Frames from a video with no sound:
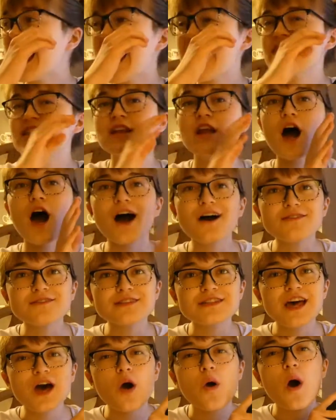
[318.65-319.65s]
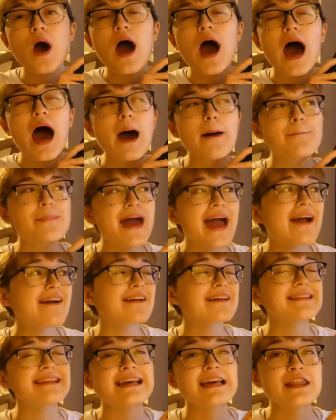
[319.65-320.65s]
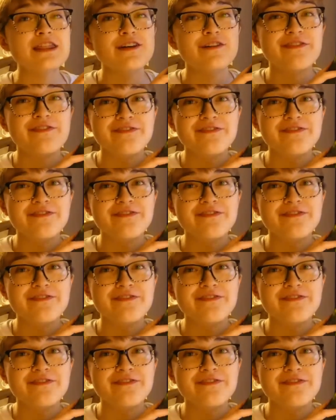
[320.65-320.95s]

And then also, apparently the